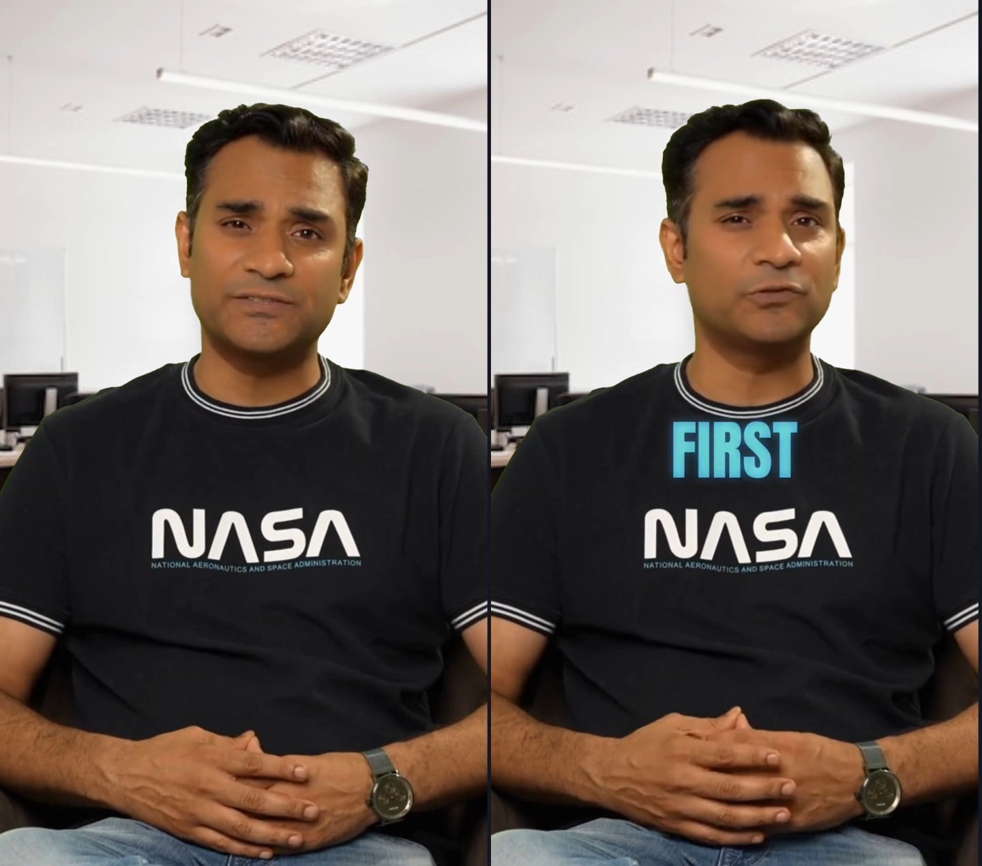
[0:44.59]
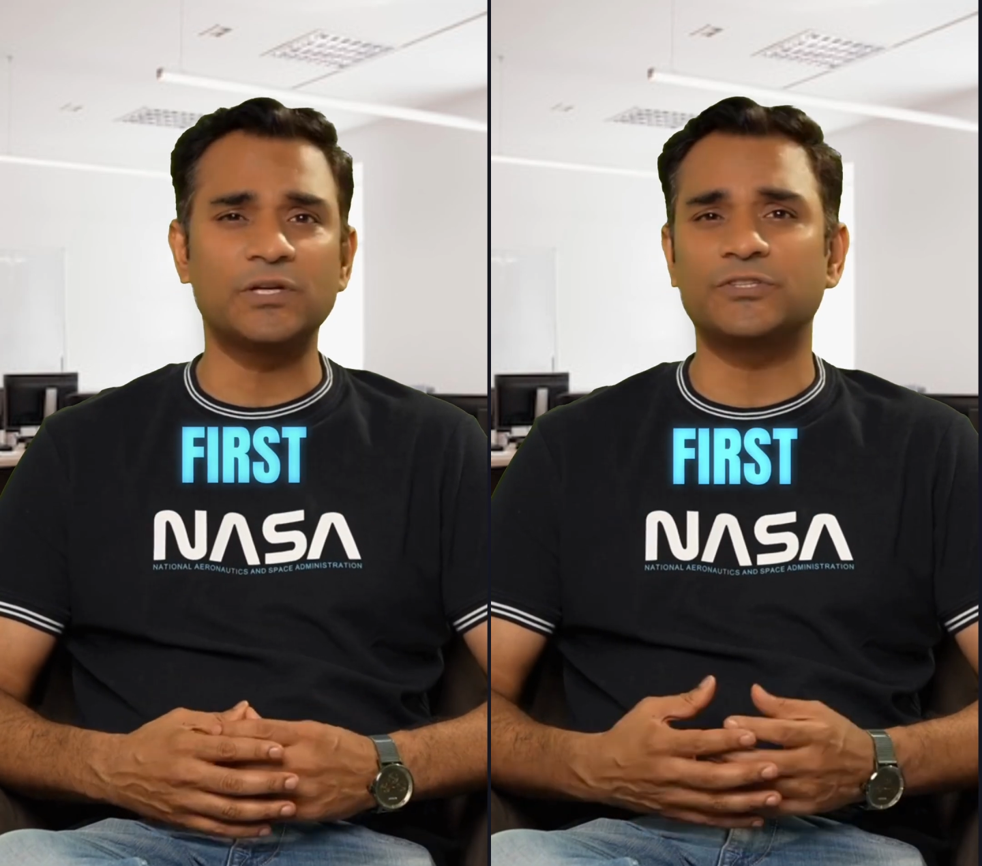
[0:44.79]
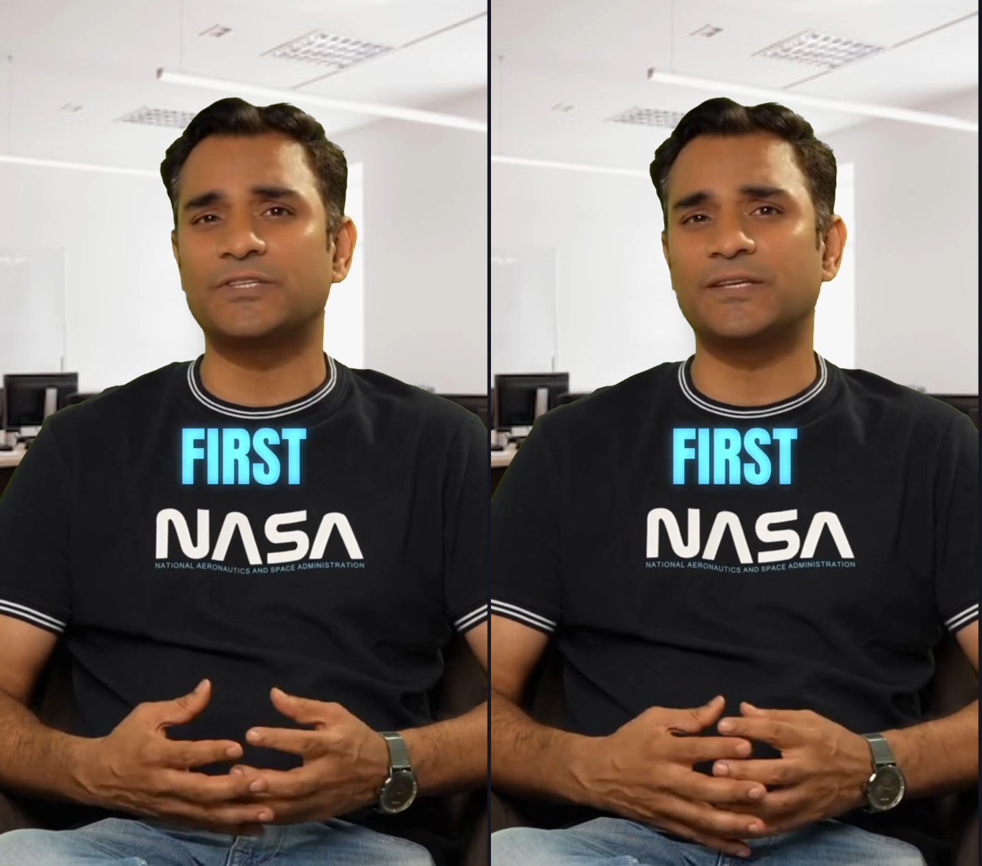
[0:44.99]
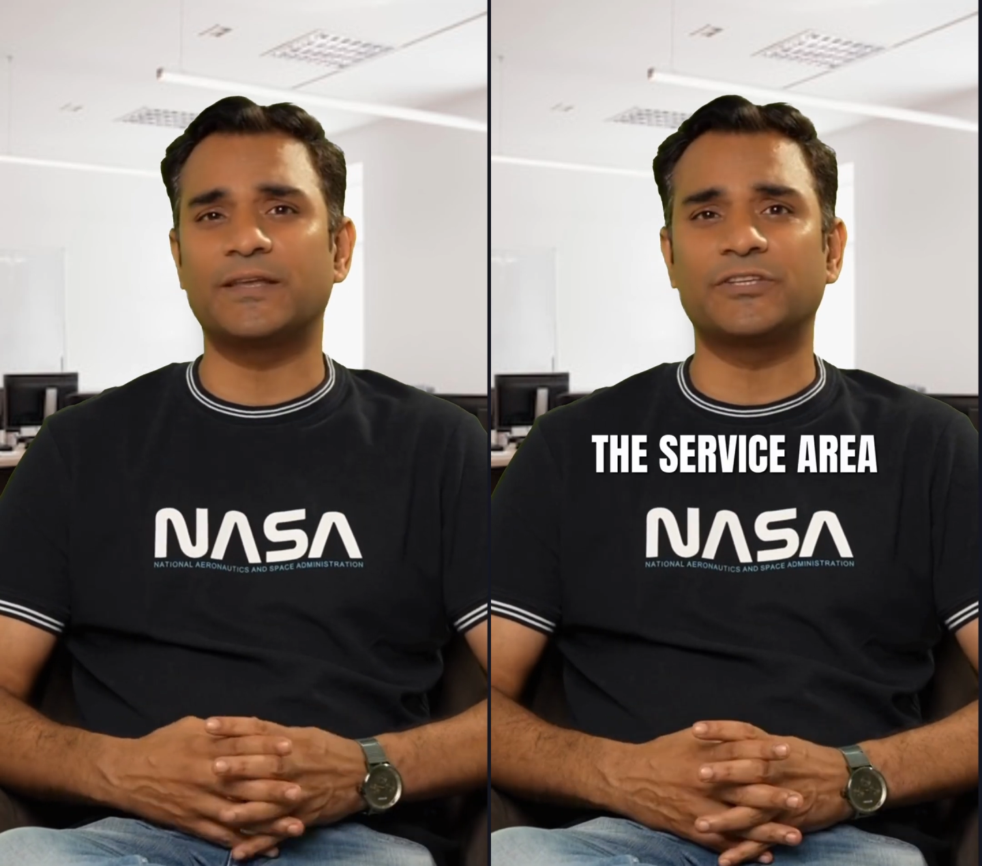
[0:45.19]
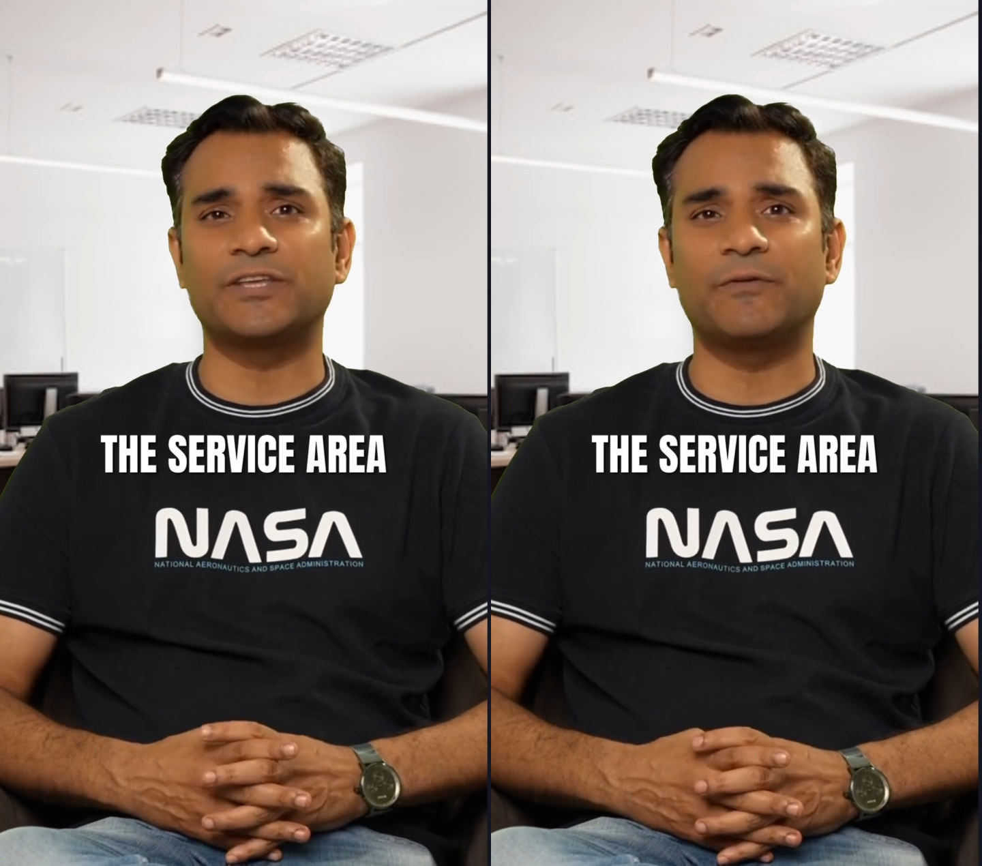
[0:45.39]
First,
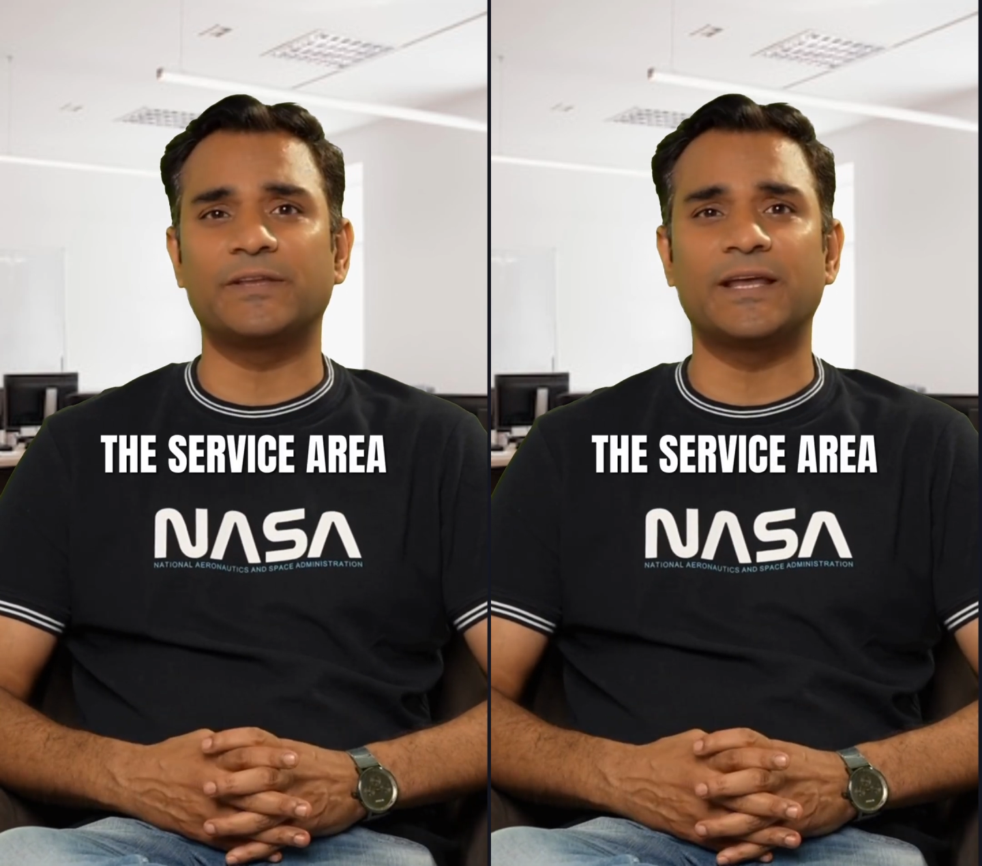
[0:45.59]
the service